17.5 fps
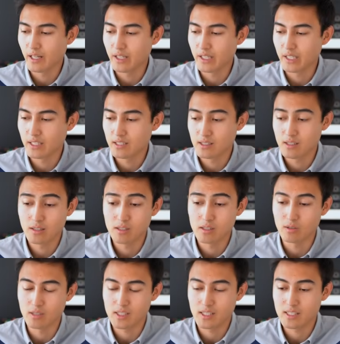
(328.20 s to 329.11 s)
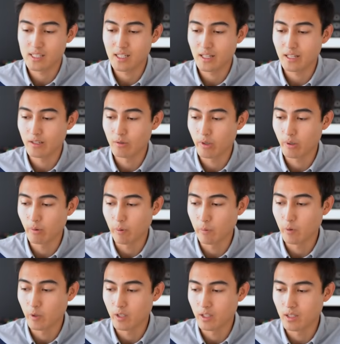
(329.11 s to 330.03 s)
areas. So it's exactly the way we
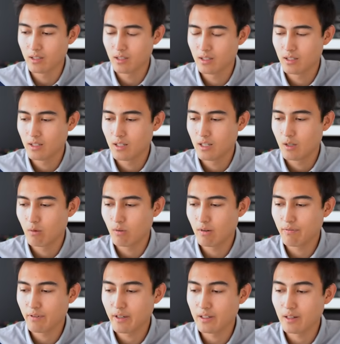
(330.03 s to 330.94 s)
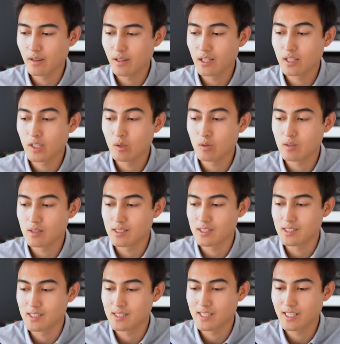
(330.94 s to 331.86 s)
want it. One final thing though
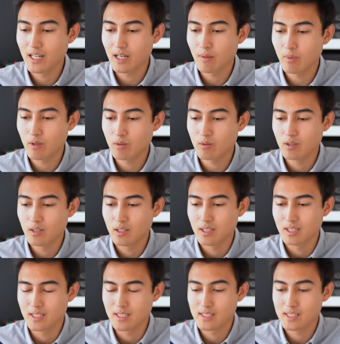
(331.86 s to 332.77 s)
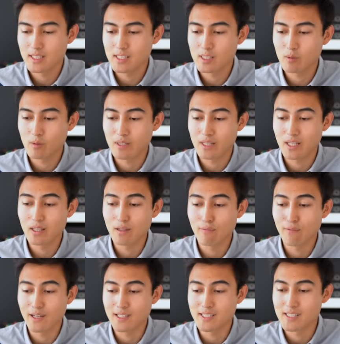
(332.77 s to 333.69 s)
is the sale amount. It says to
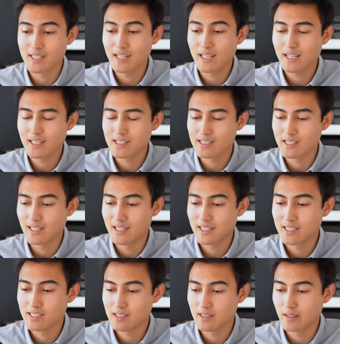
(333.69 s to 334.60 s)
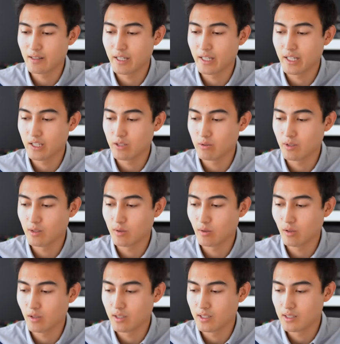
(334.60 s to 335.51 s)
identify sales less than
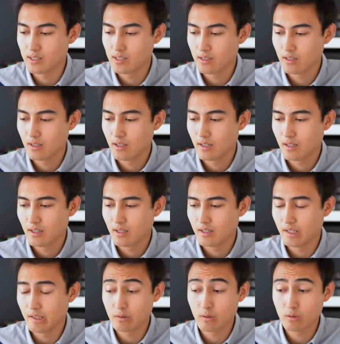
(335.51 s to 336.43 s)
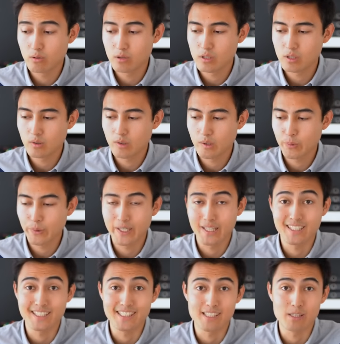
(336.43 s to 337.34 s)
$300. Now to do so, a quick
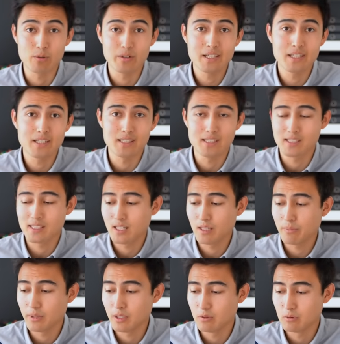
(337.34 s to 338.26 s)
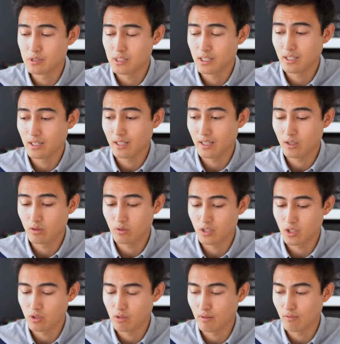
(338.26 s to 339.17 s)
and easy way is gonna be using a
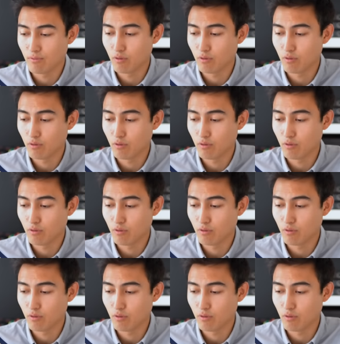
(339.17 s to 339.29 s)
conditional